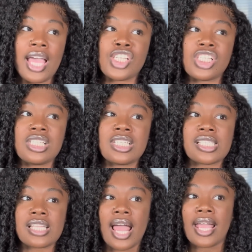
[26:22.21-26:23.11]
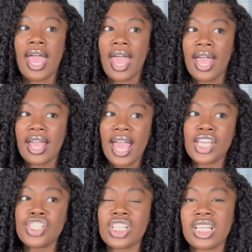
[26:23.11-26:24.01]
And she's just like, hey,
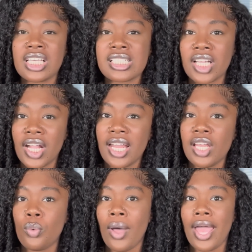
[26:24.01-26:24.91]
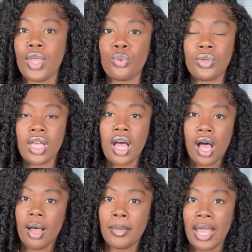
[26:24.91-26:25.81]
Asia, is there any way you can
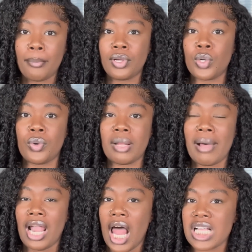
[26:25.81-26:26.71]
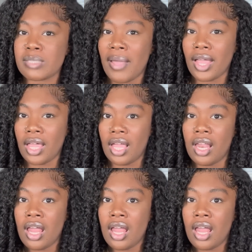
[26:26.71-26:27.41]
come and put one of my locks back in?